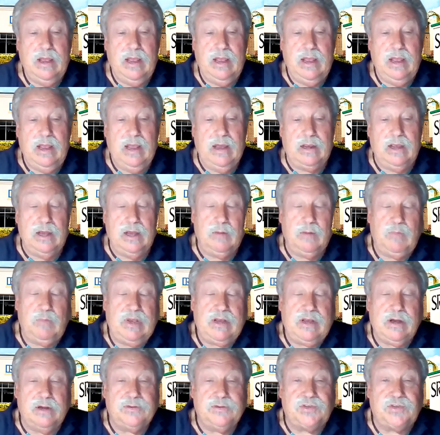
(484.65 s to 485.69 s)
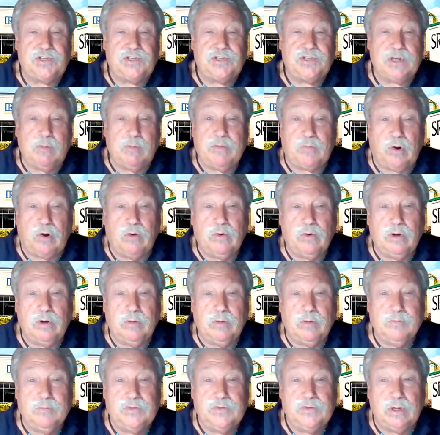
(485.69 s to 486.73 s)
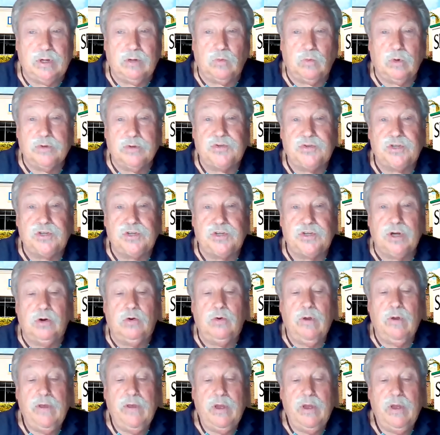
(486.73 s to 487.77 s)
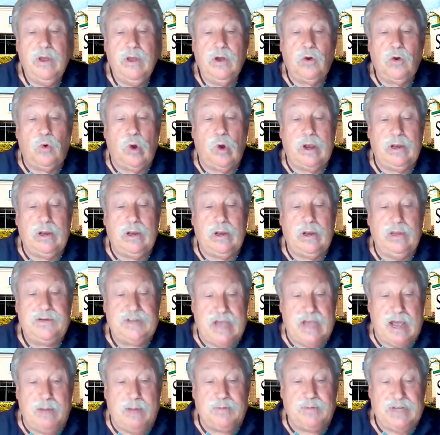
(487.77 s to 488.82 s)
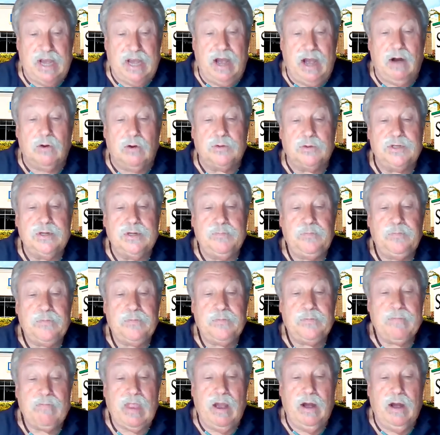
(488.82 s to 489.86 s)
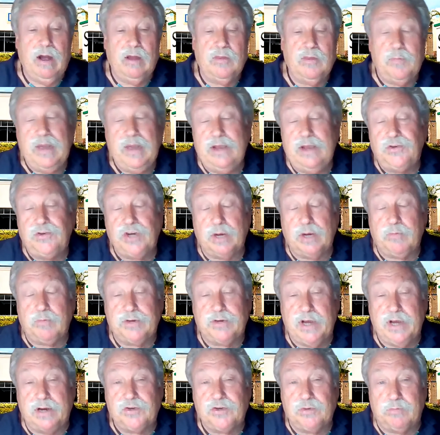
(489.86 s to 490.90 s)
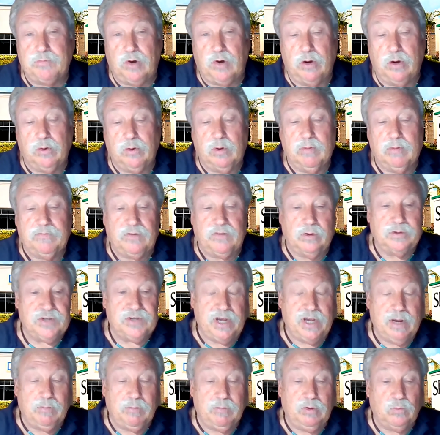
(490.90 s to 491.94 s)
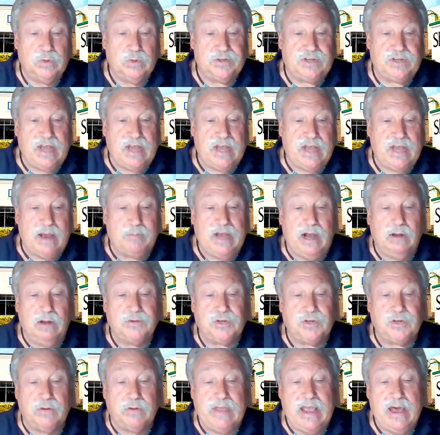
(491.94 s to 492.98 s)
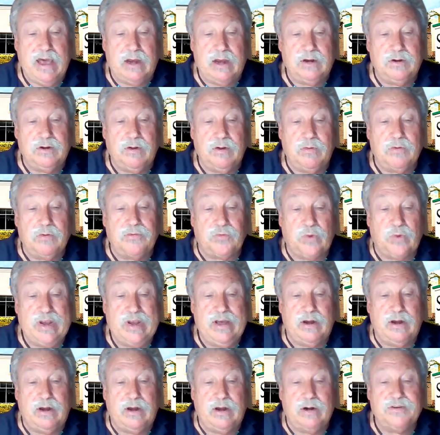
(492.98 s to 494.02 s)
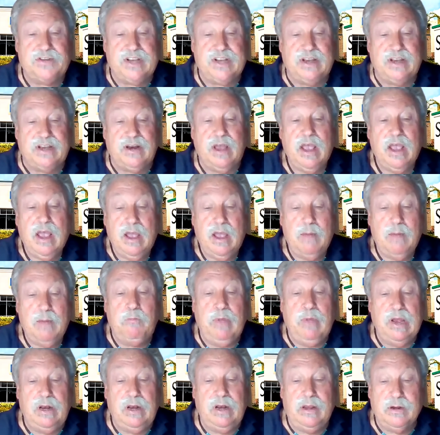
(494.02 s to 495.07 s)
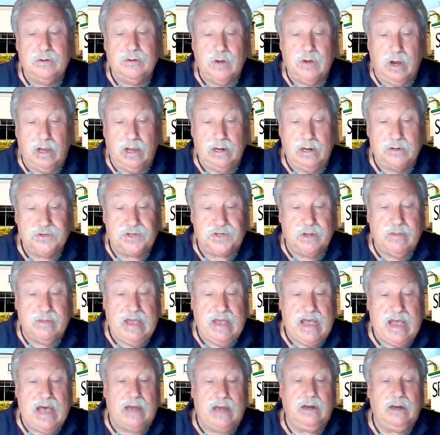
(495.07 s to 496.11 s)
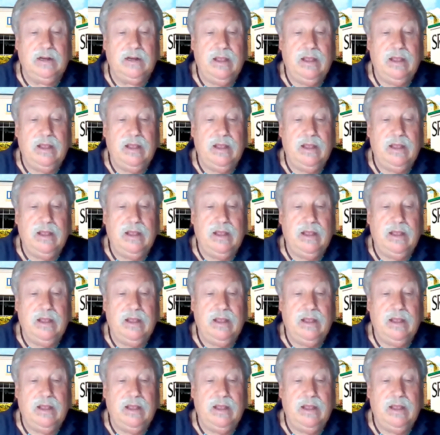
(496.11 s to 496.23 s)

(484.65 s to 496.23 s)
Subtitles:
And again, because some of the programs were so quickly tapped out, the Paycheck Protection Program, for example, was tapped out. So they added another $310 billion to that.